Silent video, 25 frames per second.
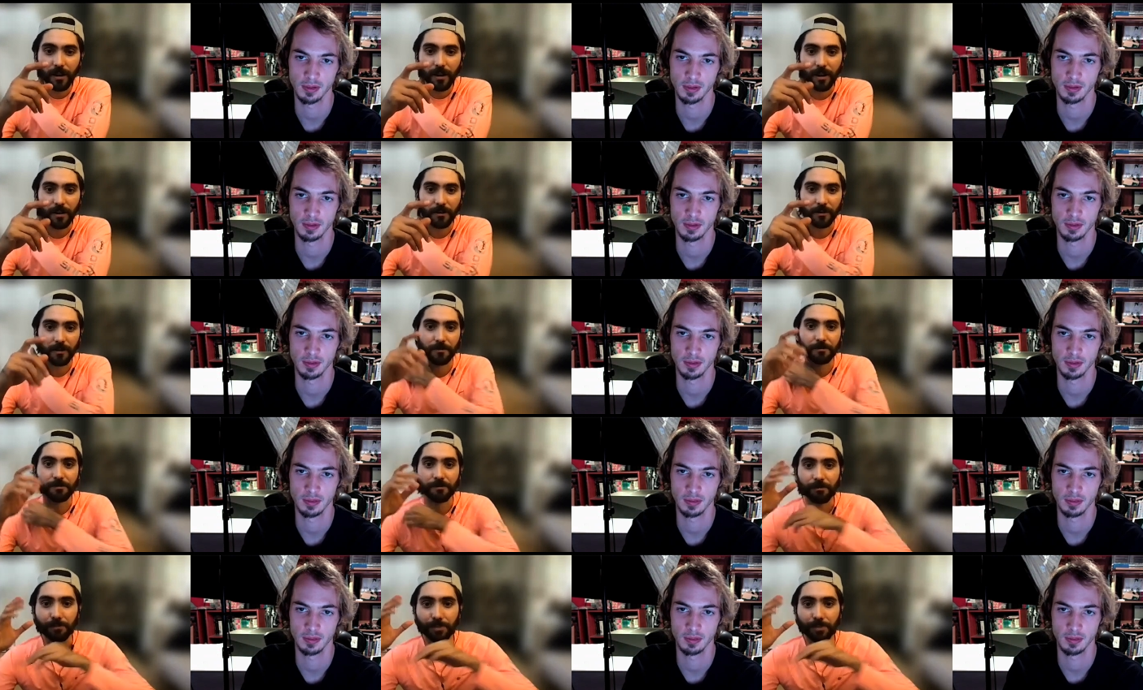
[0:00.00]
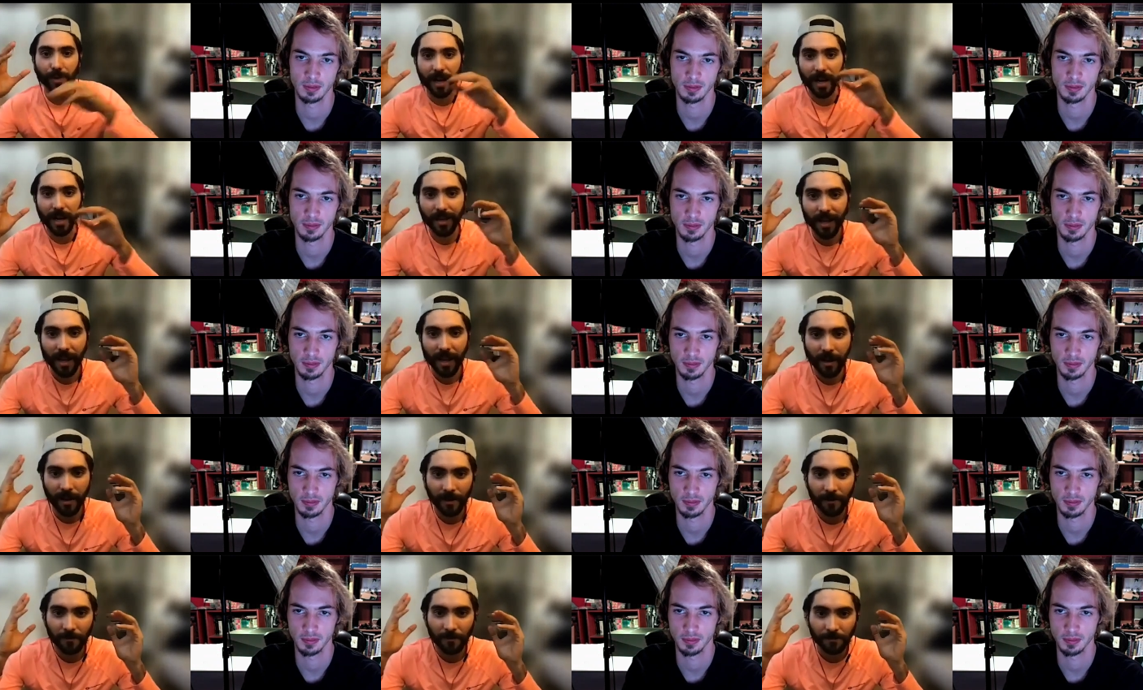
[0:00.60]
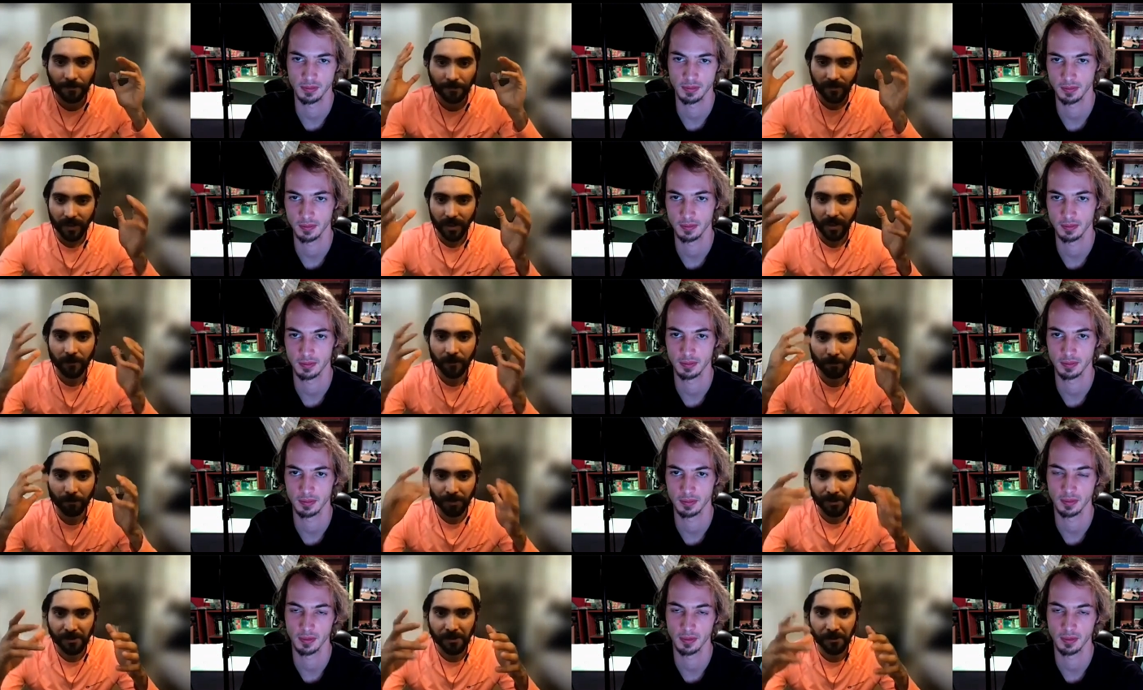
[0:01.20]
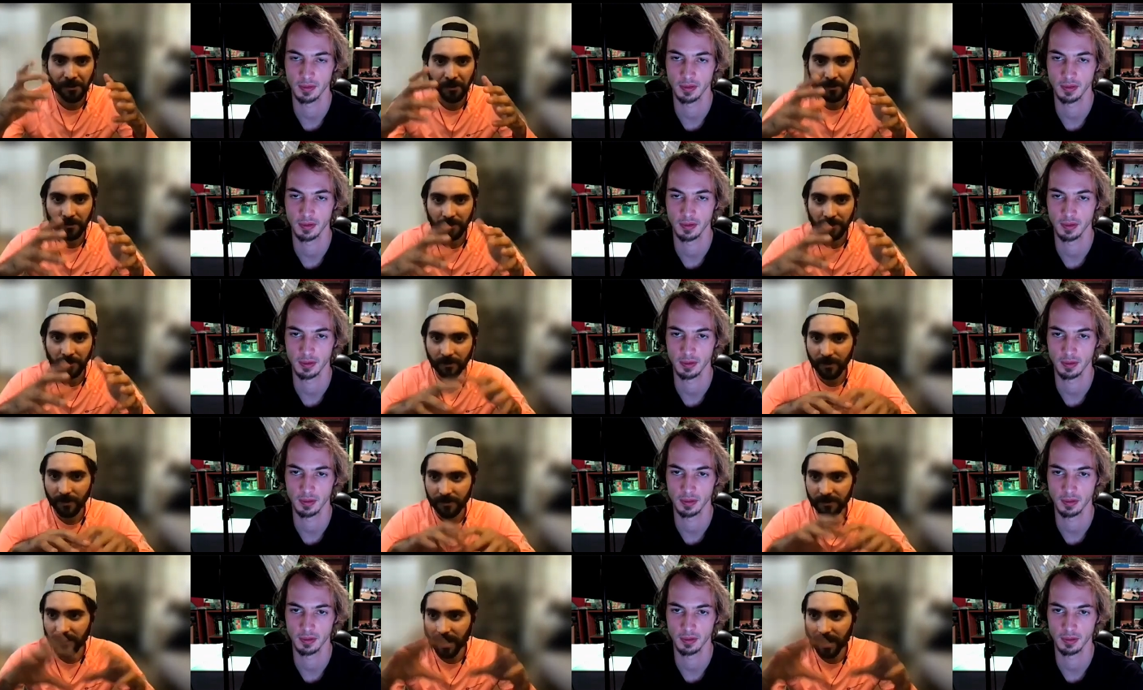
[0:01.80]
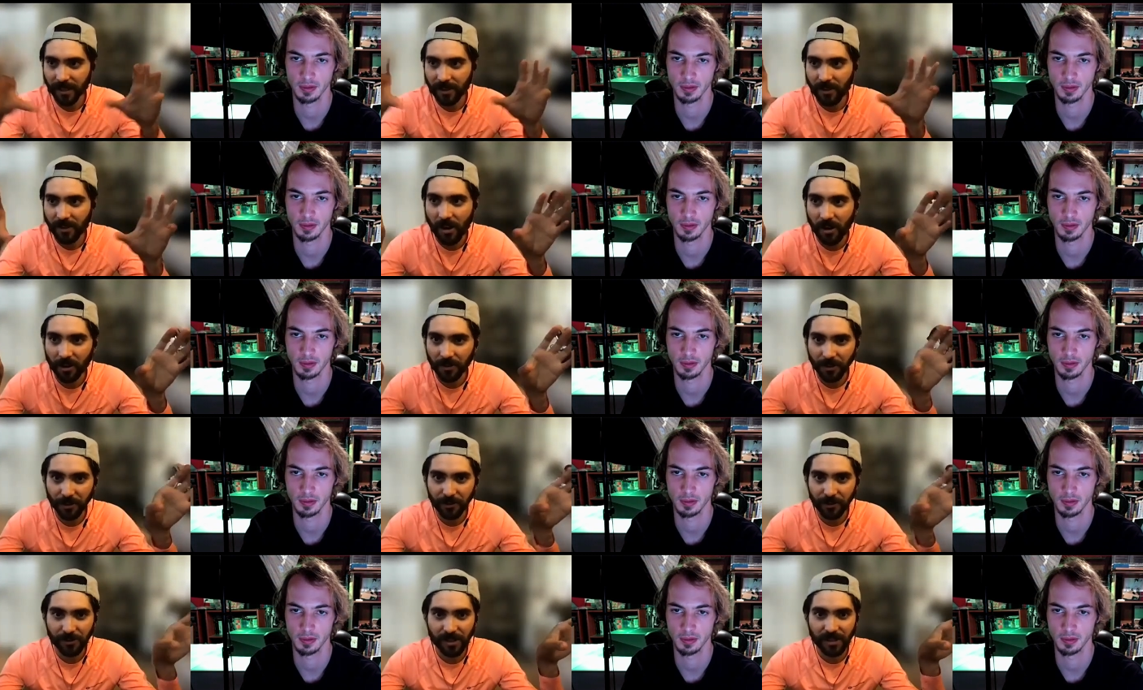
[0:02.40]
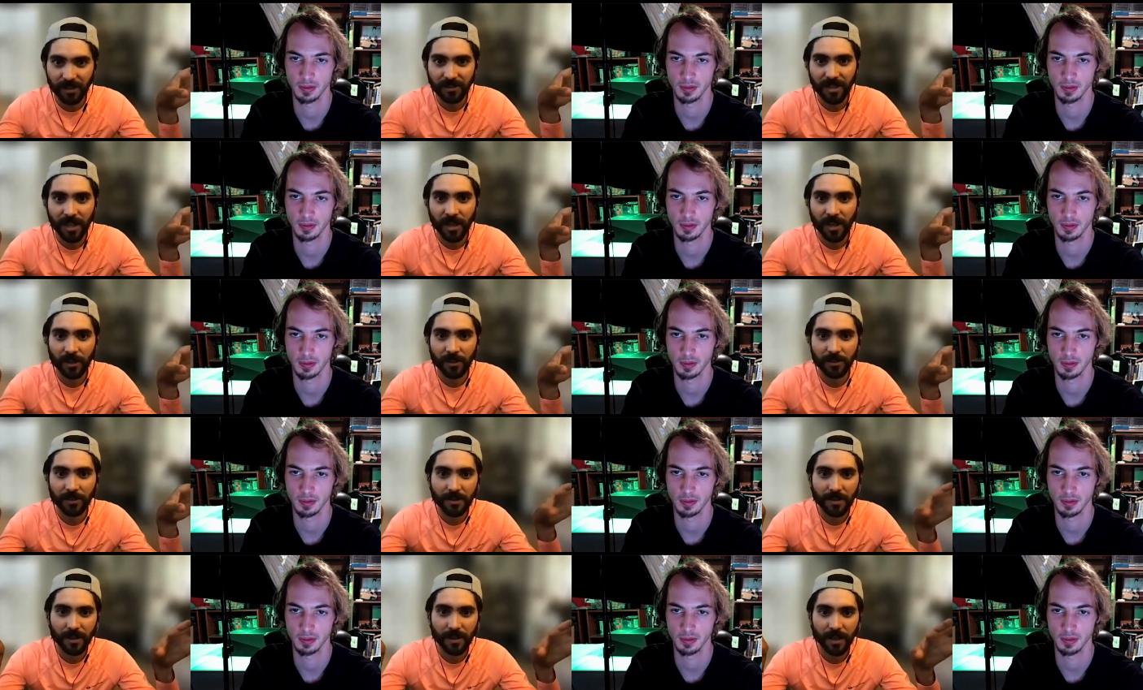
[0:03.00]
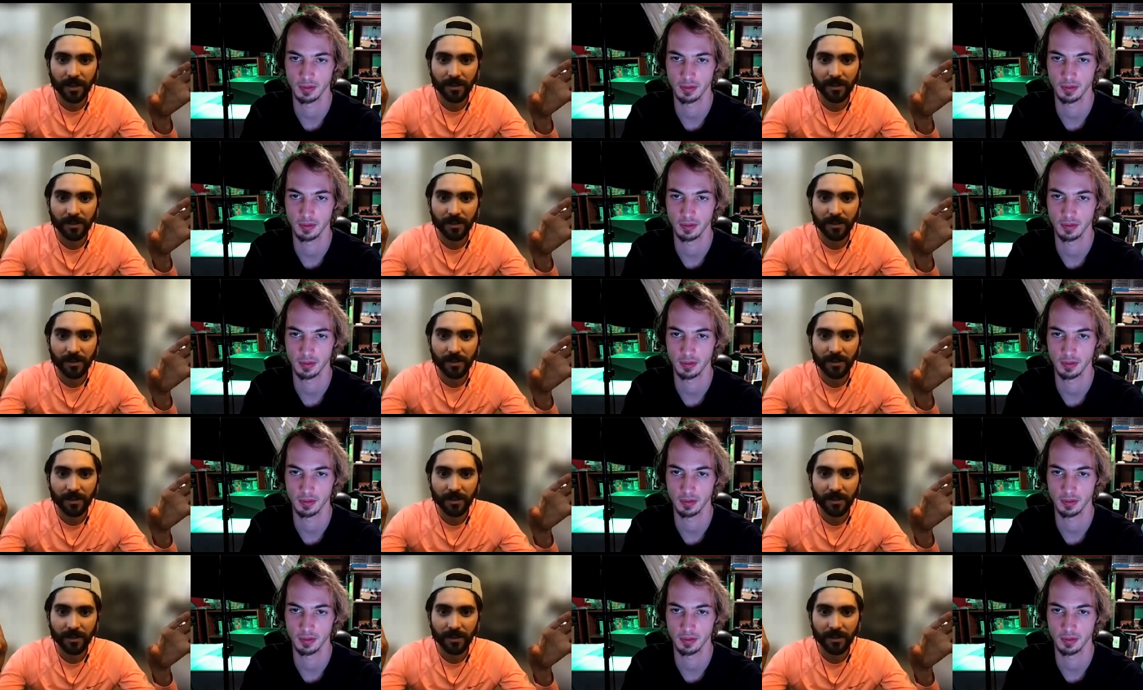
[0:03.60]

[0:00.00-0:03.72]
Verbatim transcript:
Speaker 1: our brain can't compute like all the details, and